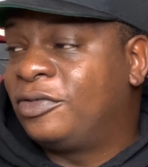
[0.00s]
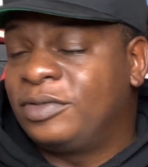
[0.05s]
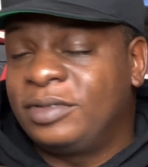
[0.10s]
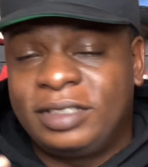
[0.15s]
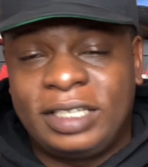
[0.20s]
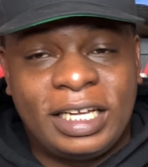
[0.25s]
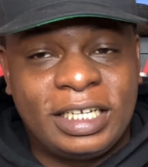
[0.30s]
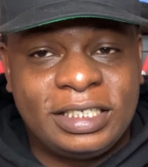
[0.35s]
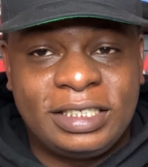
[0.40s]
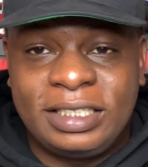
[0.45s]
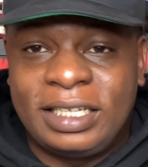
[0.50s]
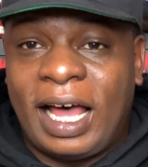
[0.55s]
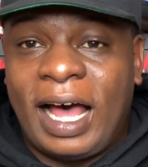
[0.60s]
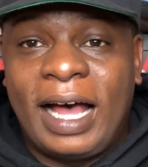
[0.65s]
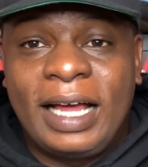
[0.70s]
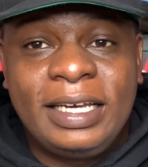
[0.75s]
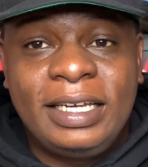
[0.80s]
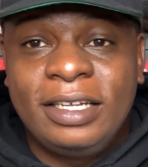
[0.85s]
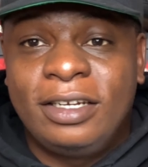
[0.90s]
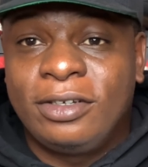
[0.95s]
that's
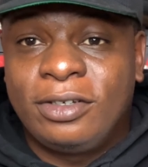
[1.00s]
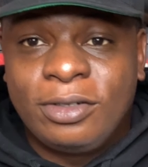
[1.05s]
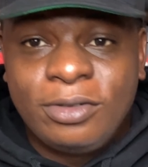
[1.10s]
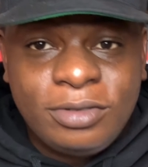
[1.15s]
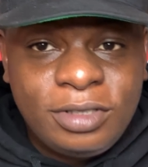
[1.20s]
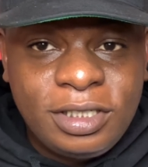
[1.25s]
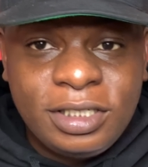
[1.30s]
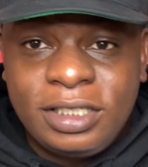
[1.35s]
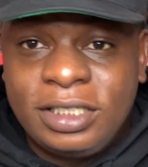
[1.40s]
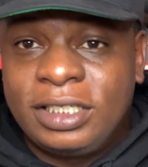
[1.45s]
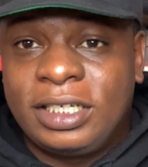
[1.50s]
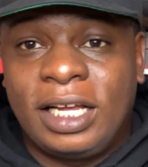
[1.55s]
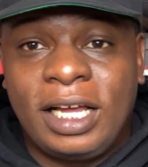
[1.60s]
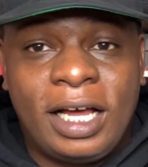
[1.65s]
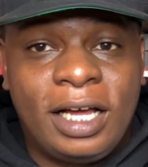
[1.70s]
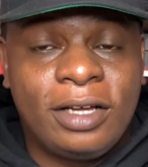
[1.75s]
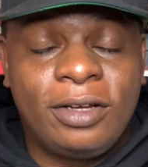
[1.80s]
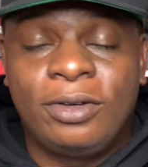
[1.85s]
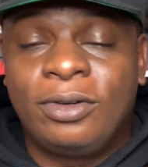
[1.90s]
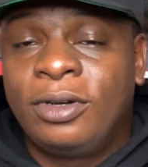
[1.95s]
identical to the
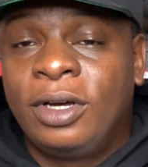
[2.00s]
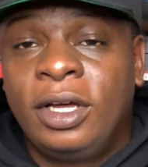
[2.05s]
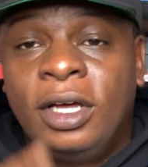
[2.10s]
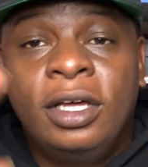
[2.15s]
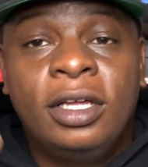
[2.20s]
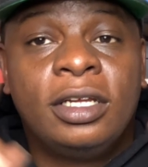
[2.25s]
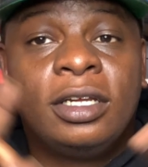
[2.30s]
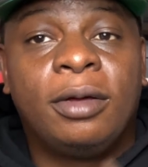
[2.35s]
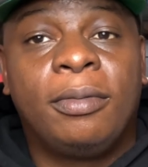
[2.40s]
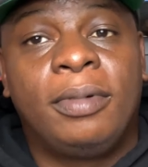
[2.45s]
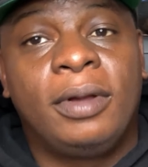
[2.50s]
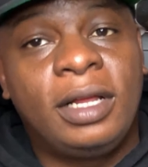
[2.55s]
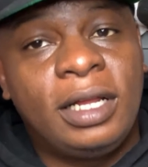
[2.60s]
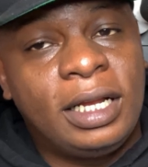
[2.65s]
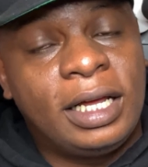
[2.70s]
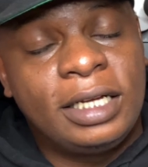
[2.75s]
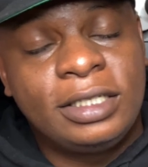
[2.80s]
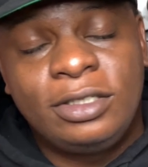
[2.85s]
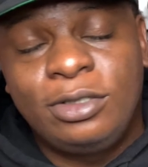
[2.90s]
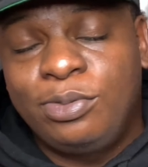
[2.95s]
Chicago. The
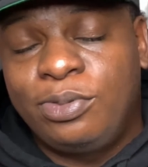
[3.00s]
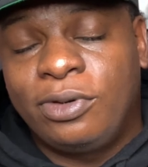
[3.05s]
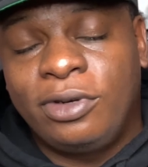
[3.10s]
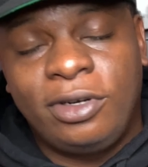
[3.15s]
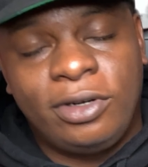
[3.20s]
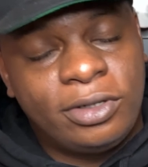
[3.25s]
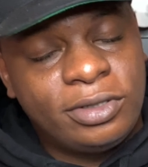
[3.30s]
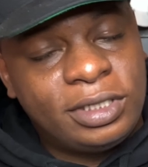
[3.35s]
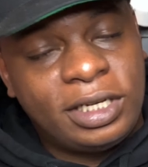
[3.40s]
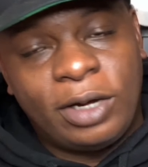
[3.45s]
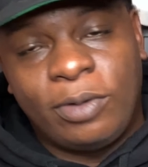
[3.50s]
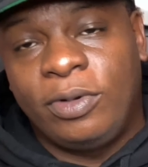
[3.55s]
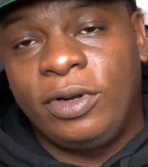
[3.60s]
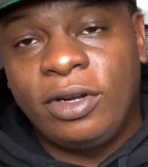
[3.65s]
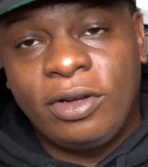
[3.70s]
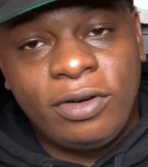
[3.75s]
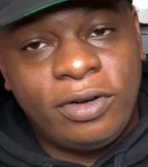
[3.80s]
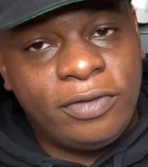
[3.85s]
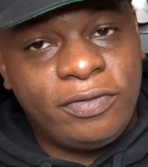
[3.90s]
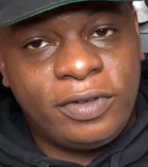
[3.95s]
Bloodline 2.0s, now we
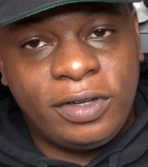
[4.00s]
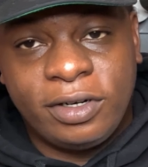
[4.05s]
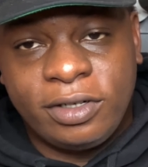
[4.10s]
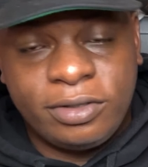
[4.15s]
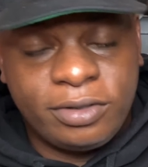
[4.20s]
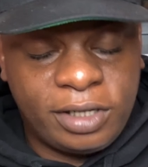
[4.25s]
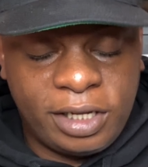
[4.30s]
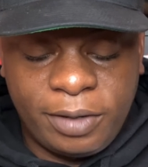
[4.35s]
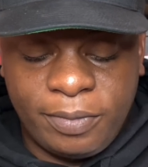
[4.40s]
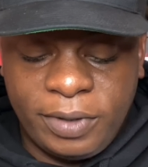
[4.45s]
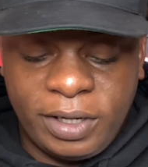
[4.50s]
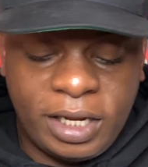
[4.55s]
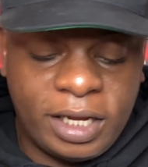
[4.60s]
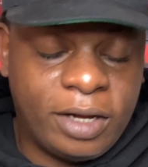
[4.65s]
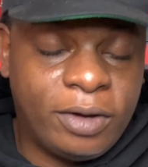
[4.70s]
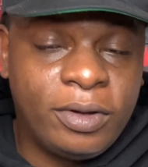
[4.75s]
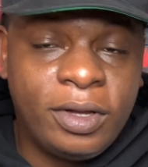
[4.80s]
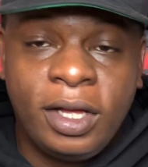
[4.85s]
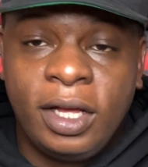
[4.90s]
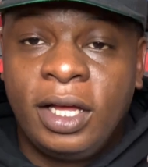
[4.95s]
don't know if they're coming
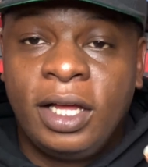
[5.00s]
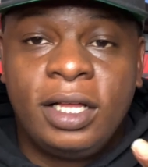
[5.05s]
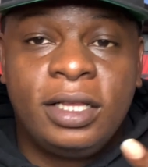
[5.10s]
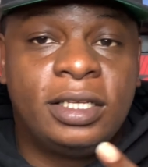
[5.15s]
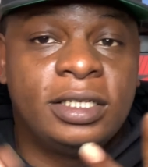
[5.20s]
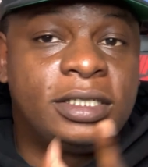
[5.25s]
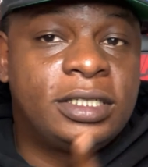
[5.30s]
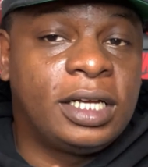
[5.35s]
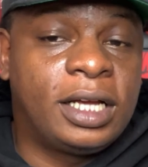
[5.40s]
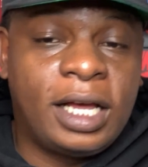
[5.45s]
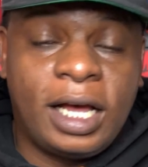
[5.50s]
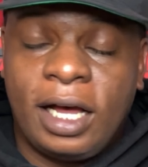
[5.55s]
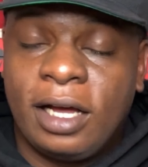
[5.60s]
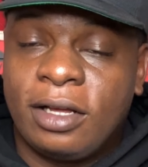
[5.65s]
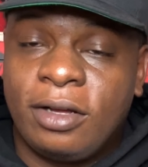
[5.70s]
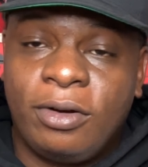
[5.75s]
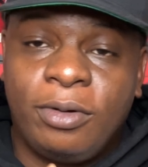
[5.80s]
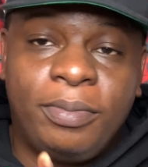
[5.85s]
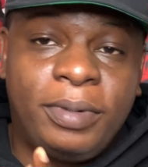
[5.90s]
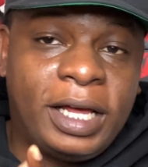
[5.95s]
out. The
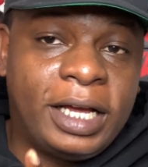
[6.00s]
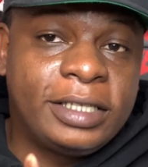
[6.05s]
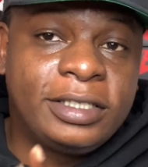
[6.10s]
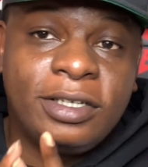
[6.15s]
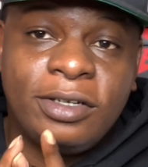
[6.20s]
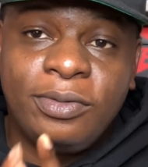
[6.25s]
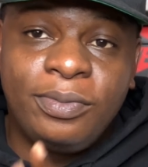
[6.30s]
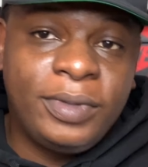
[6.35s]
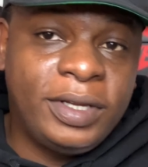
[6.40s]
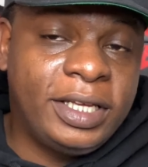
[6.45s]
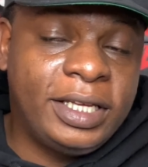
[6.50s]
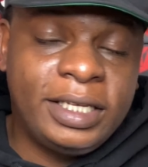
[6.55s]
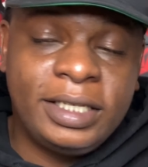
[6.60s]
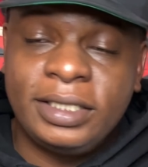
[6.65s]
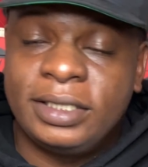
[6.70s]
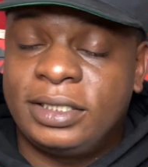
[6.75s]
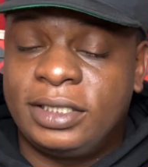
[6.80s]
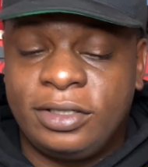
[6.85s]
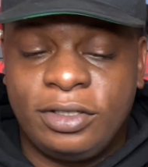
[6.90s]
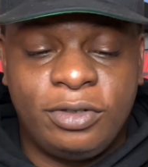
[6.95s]
Chicago black toe
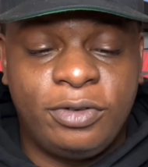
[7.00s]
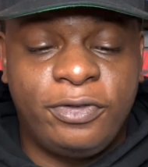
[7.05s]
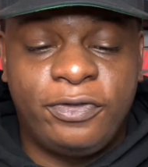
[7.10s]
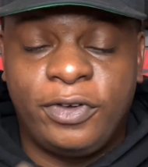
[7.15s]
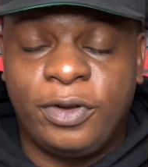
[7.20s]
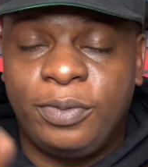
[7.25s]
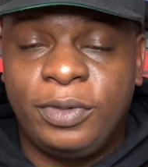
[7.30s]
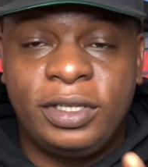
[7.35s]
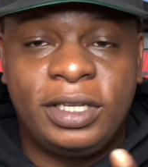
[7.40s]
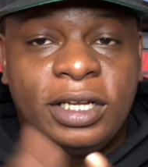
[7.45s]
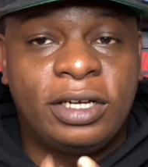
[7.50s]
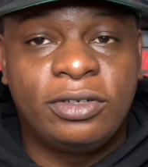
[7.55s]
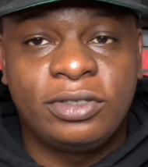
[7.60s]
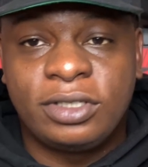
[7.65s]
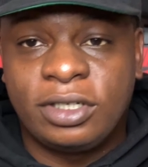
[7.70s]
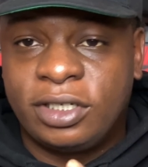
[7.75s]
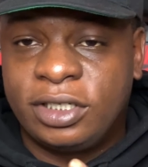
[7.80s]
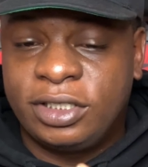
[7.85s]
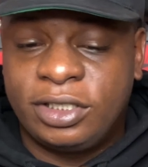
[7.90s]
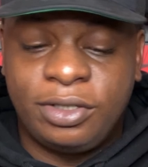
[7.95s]
mids, you feel me? Those
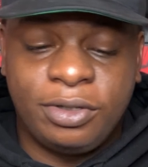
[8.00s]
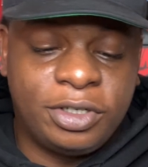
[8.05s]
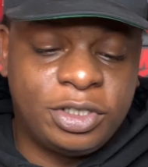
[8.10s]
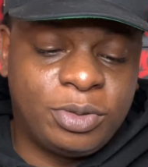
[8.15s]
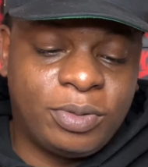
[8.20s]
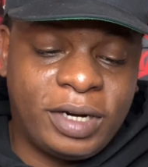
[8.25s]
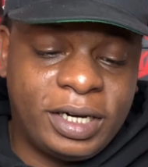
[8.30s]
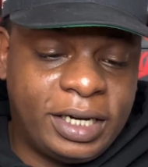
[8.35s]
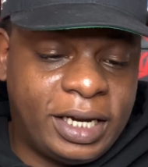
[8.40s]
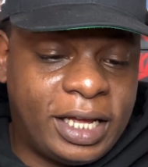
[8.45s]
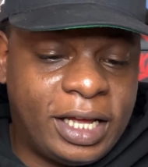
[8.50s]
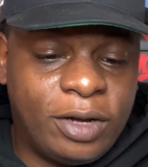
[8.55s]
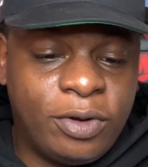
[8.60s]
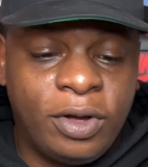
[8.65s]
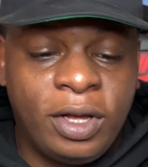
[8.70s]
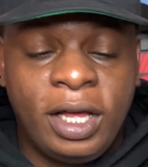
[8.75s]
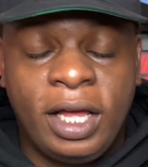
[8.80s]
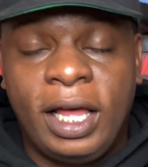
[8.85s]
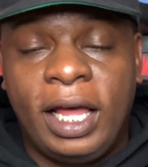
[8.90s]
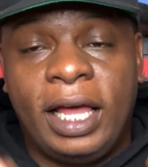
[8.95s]
are in stores right now,
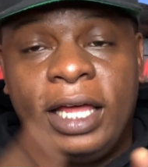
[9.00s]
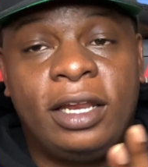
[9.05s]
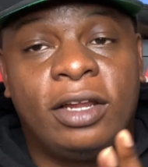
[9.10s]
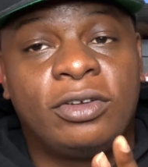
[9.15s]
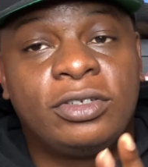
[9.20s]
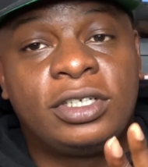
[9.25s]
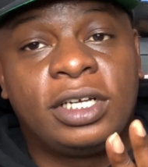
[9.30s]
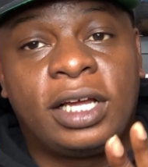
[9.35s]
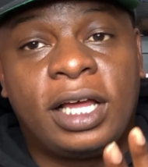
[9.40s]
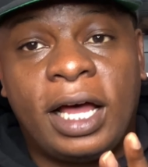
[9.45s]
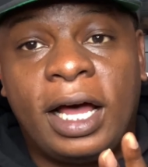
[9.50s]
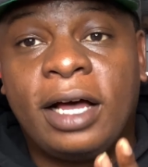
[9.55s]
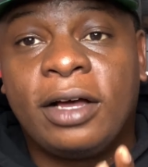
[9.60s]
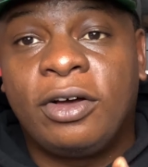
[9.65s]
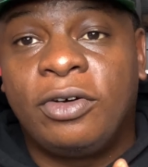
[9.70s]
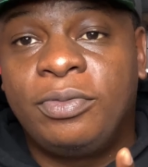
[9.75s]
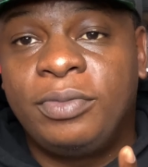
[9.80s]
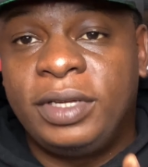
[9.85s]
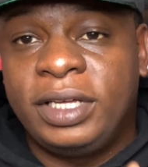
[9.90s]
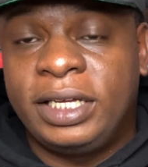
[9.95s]
and those Chicago
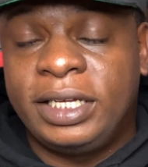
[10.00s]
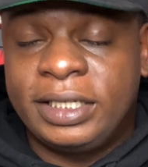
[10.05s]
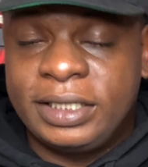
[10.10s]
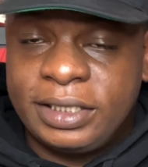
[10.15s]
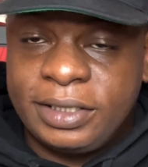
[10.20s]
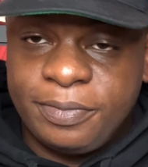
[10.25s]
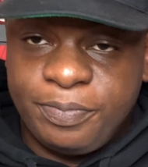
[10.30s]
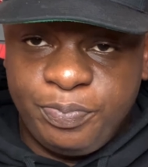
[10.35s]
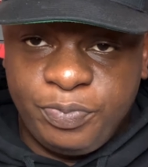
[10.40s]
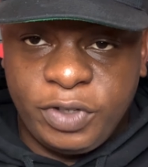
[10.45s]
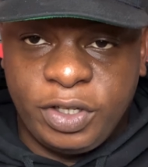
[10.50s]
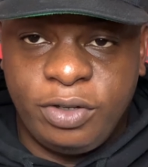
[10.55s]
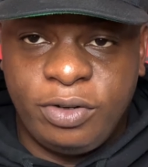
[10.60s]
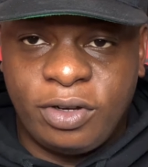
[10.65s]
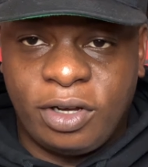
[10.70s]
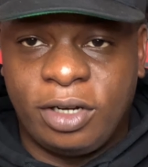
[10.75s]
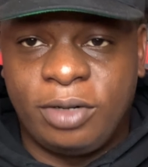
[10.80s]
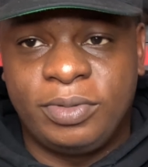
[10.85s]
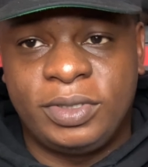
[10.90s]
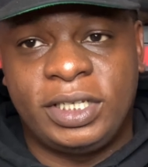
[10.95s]
mids, you know
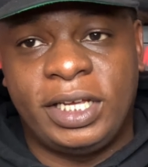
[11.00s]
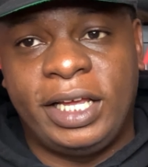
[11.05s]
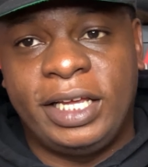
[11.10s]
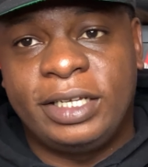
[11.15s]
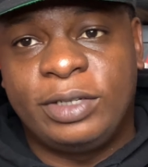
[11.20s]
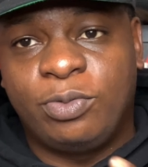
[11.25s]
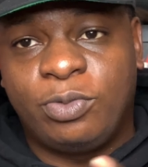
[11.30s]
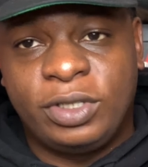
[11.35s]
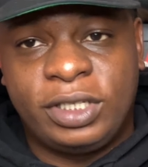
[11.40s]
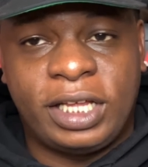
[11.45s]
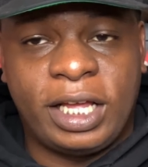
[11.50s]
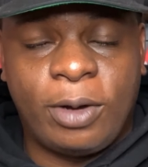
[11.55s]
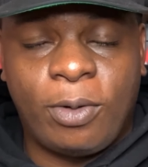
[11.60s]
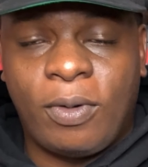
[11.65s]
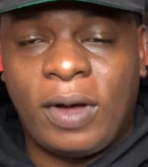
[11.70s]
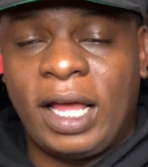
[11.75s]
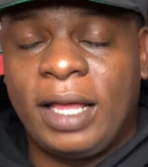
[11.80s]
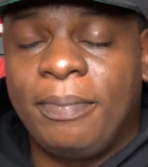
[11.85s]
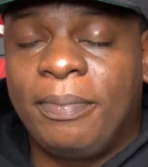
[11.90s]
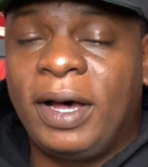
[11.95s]
what I'm saying, with that
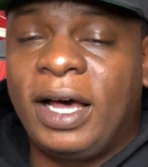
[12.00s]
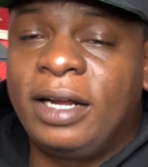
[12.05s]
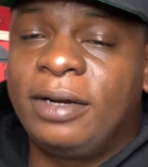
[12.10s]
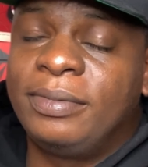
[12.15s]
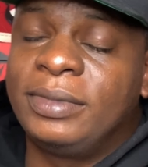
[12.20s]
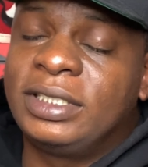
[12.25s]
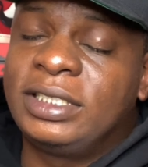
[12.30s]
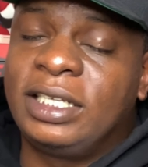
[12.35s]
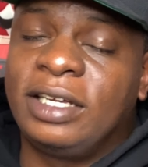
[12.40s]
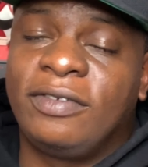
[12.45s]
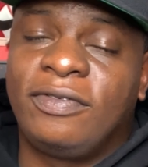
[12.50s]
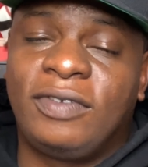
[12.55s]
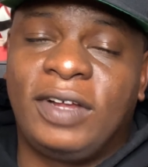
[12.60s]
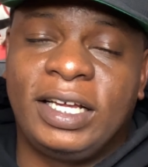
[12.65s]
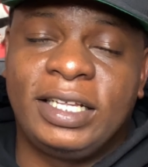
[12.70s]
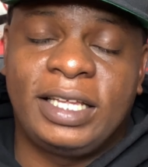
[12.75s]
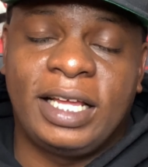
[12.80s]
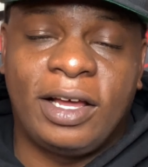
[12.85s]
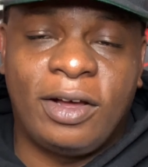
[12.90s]
white bottom and stuff like that